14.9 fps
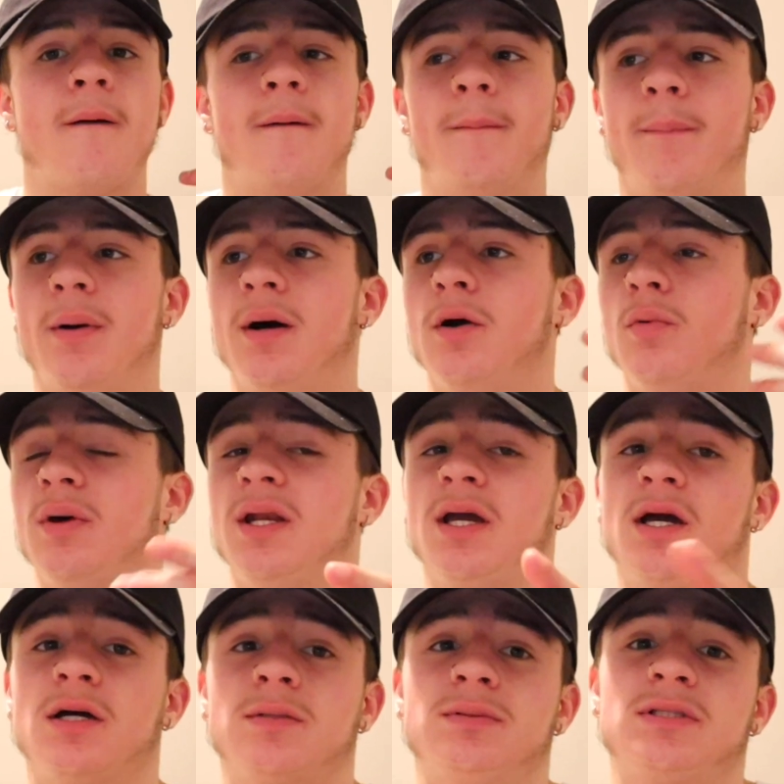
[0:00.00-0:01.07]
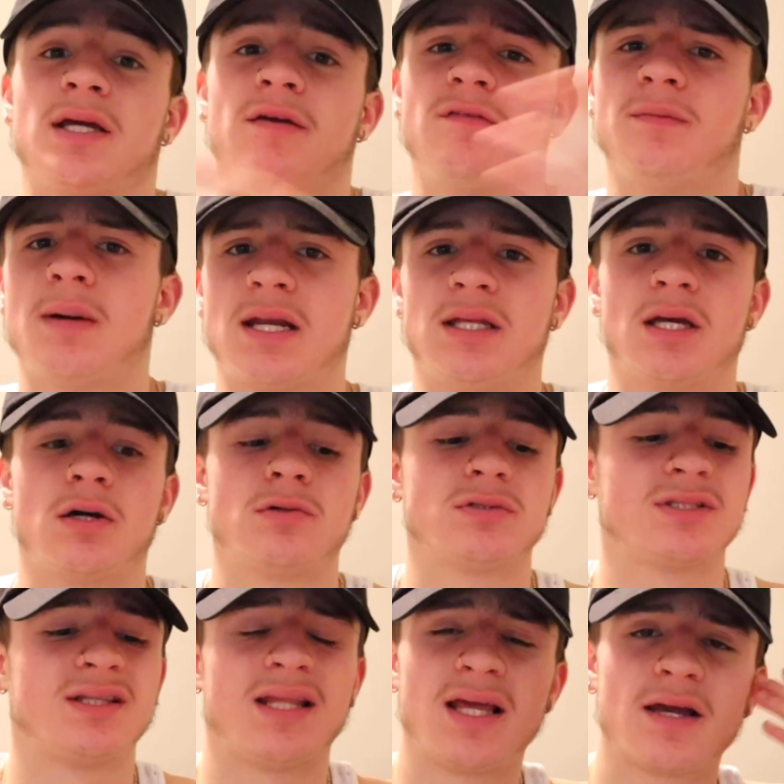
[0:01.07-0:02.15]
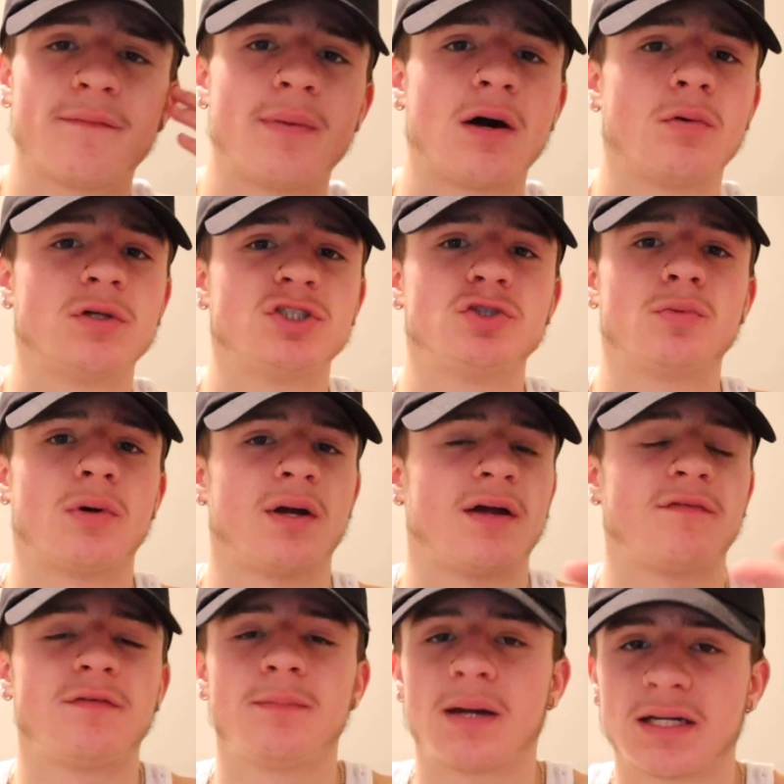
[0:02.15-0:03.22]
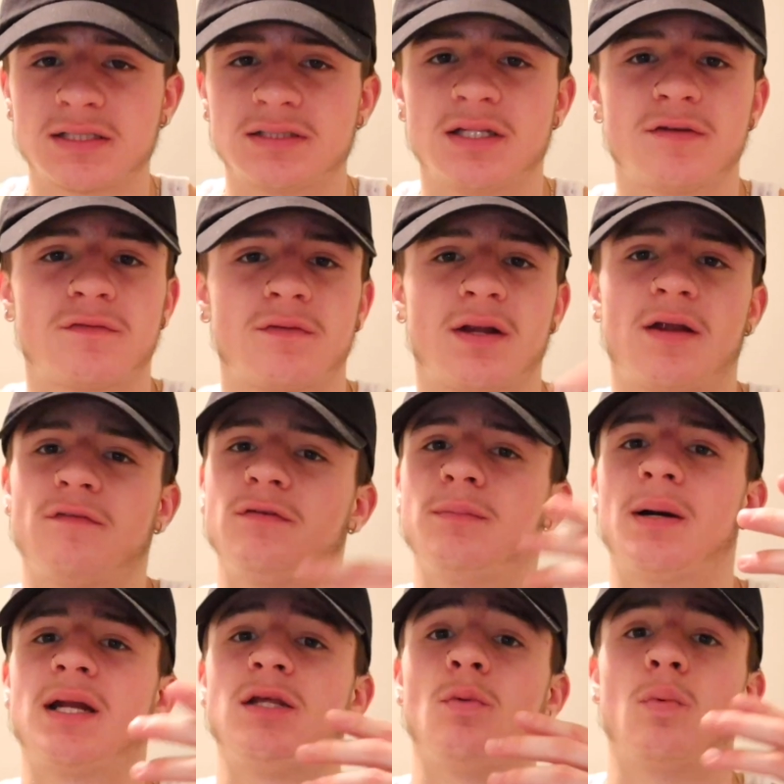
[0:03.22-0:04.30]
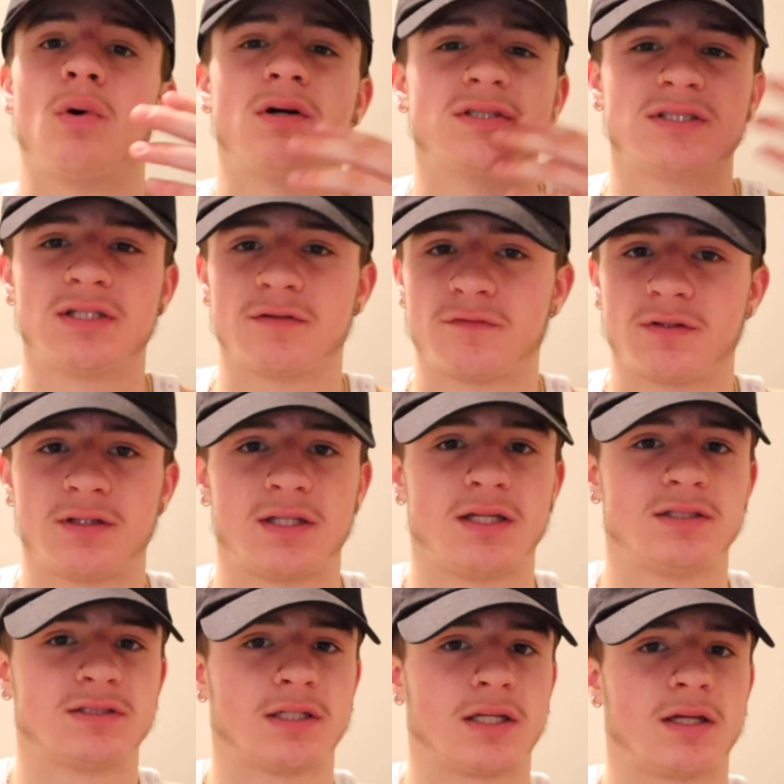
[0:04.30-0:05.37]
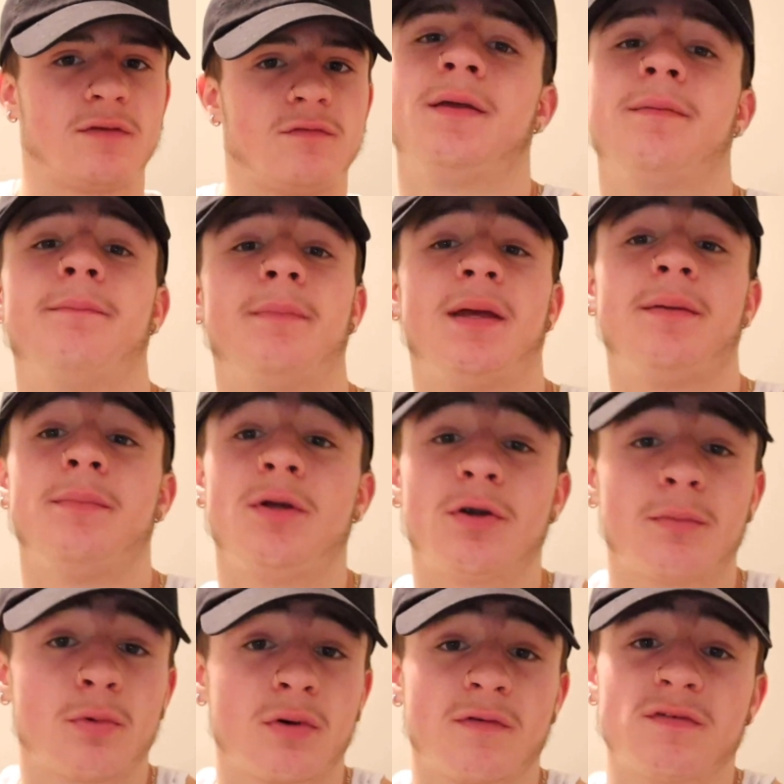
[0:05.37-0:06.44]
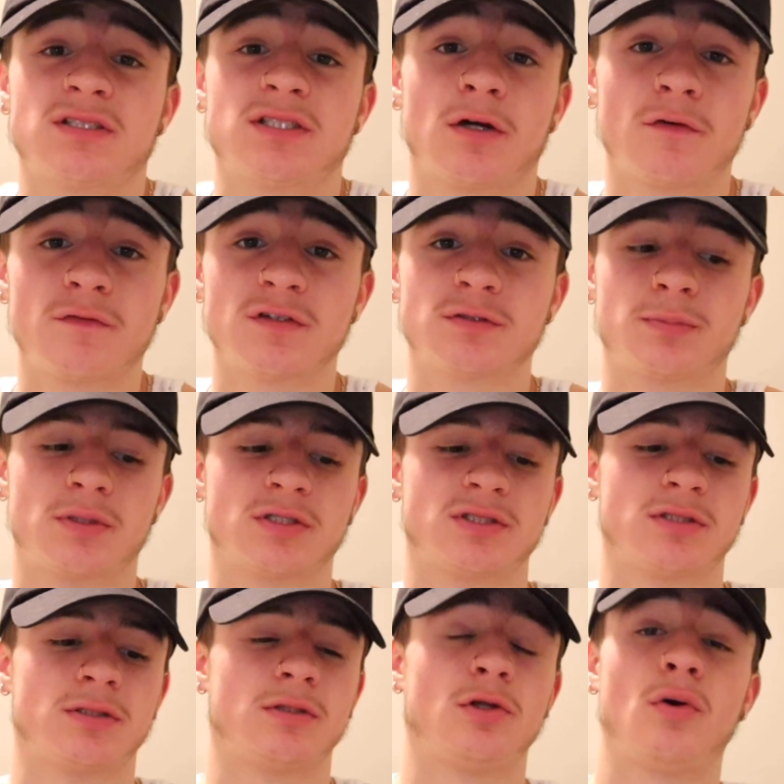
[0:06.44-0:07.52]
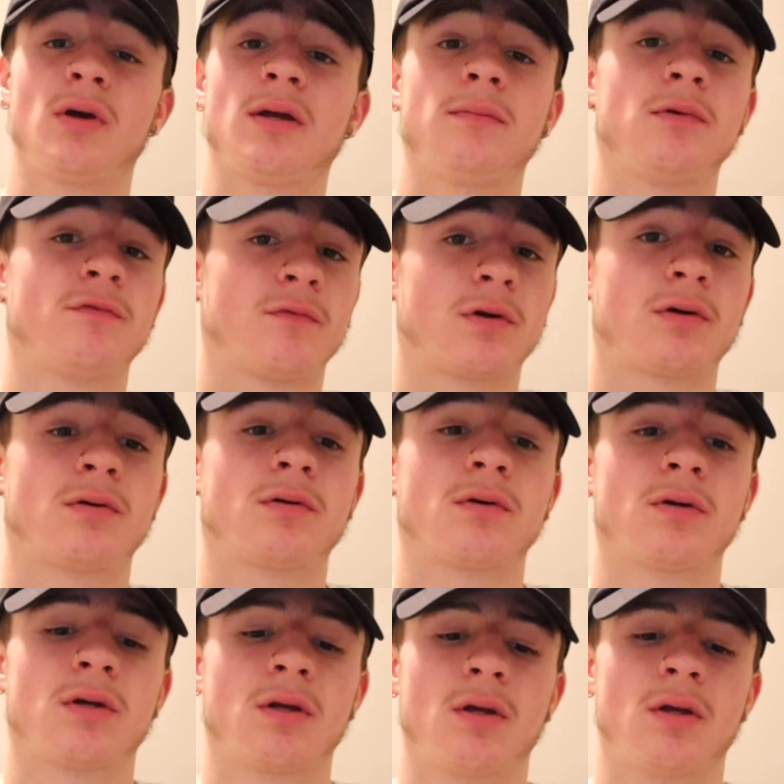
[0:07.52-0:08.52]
But when it comes to everybody else, think about what you want. Everybody's different. Everybody wants different things in life. Maybe you're more of a selfish person. Don't get me wrong.